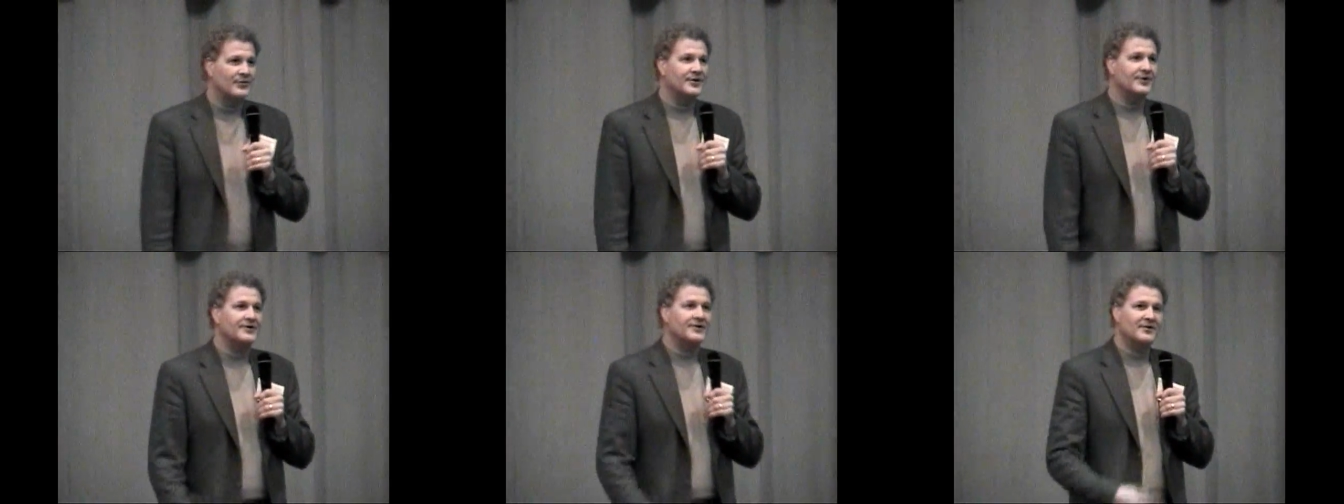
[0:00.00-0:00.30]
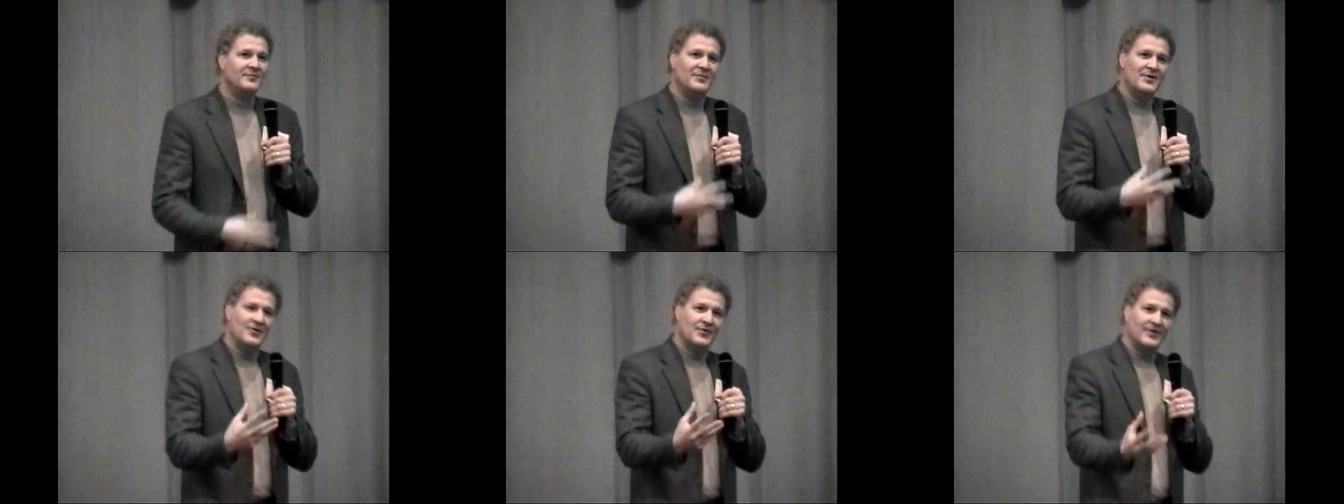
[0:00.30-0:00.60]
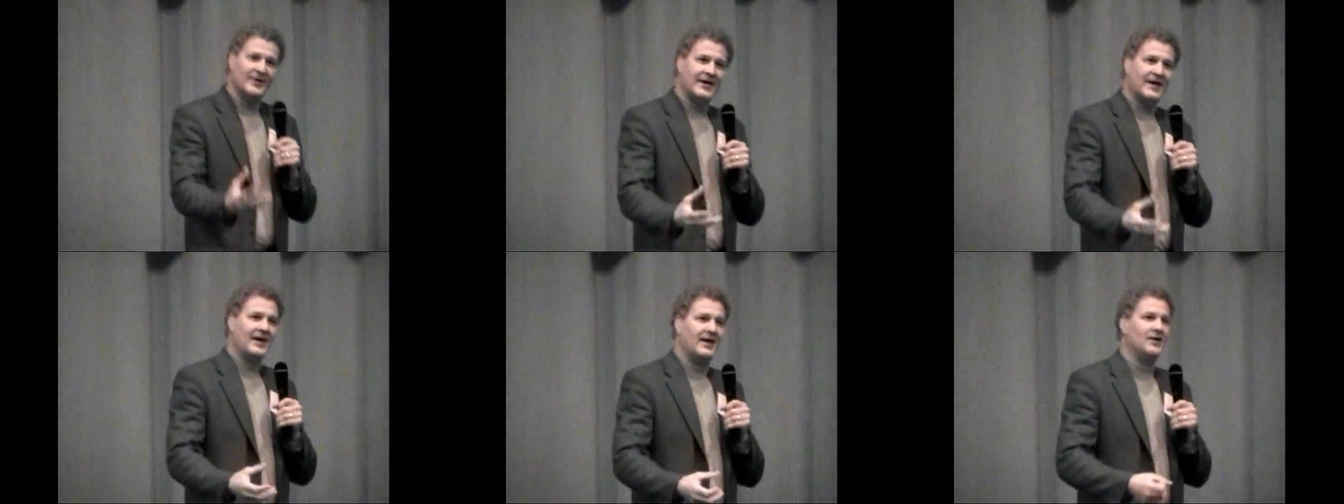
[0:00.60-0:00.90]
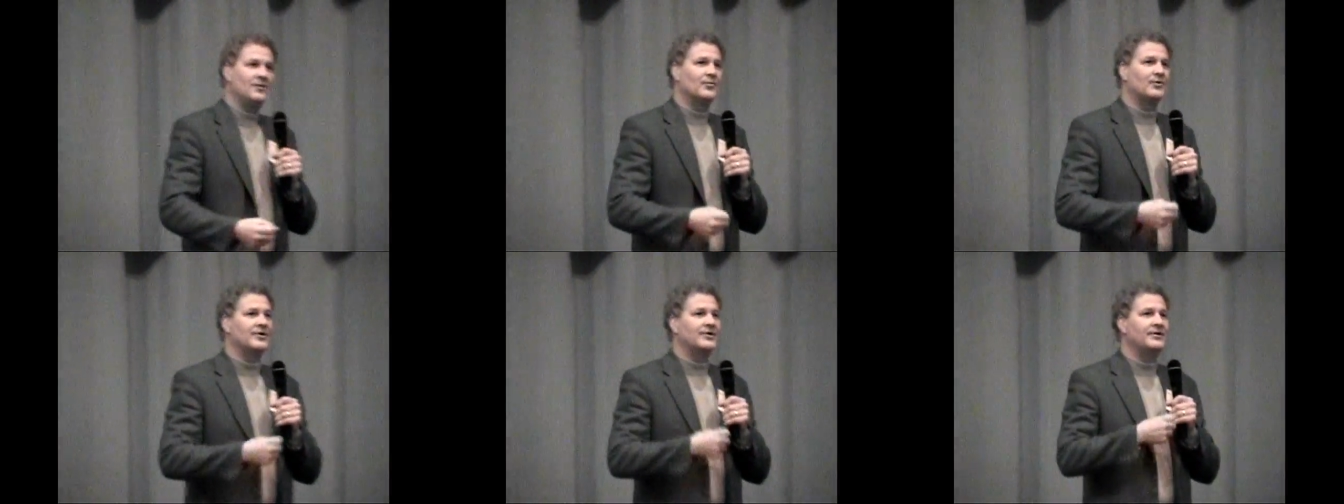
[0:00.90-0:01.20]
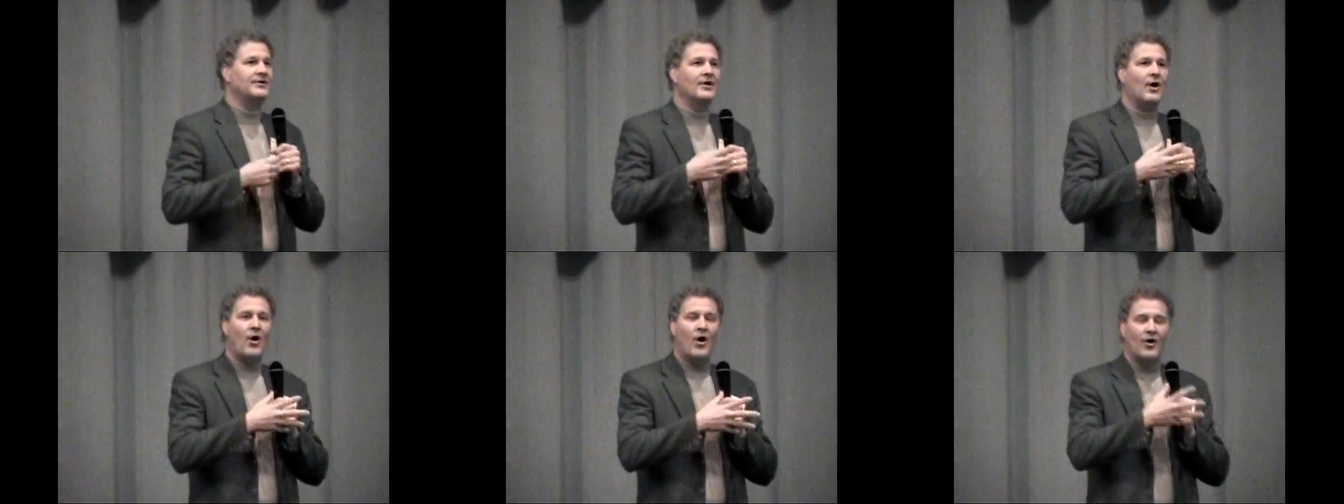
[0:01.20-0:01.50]
where you communicate, where
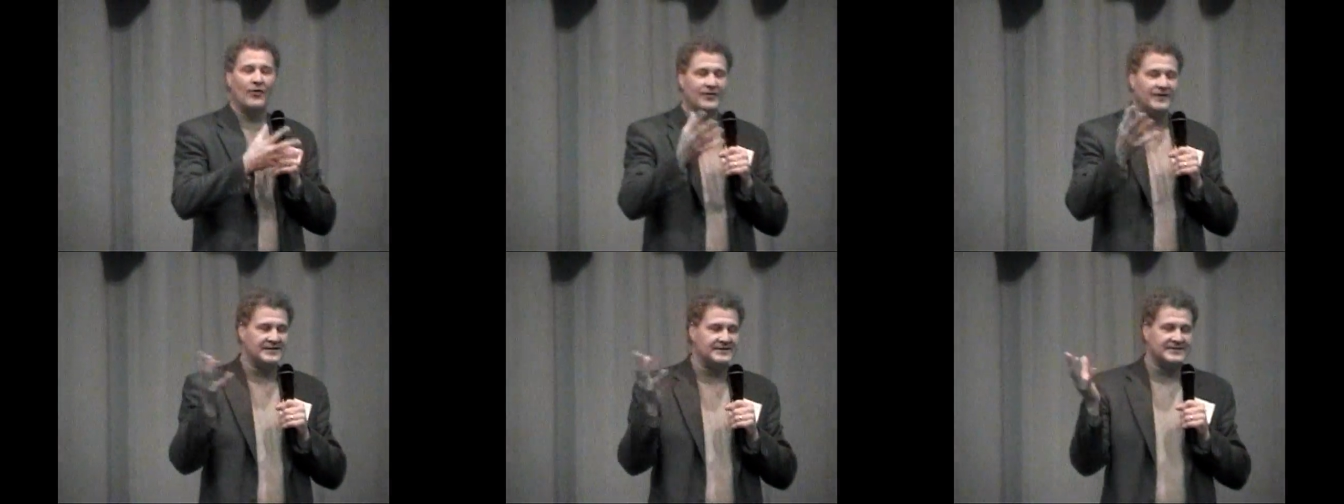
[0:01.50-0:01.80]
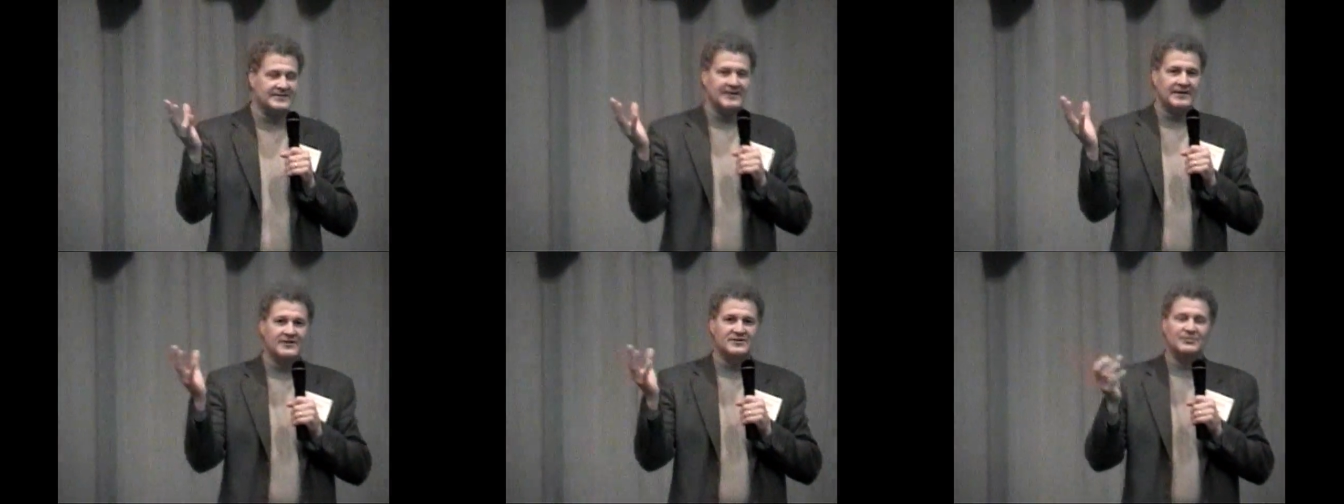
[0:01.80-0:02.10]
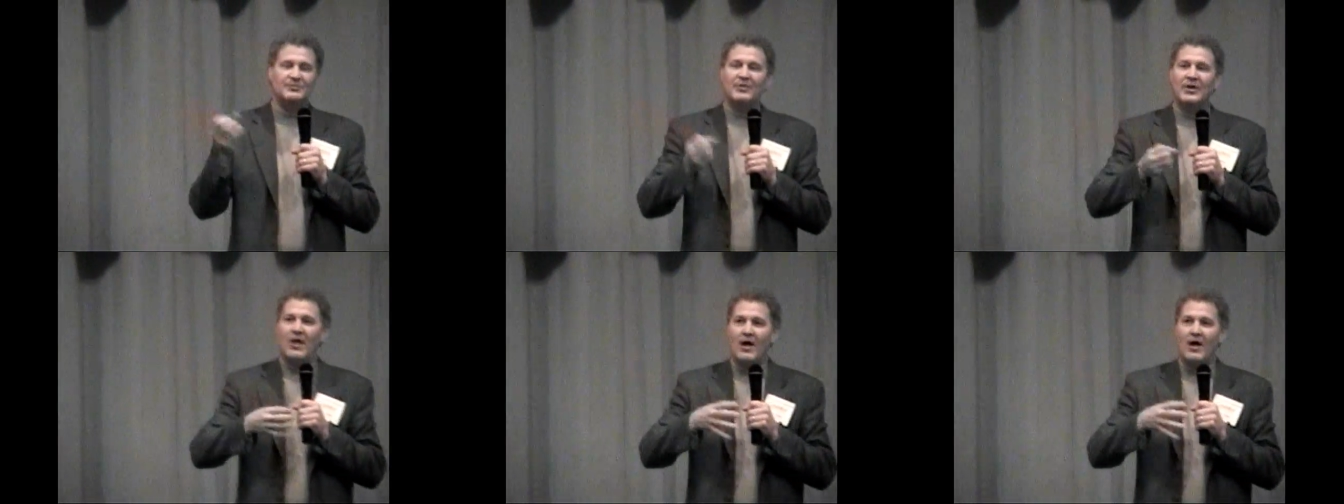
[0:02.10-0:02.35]
you, all these things,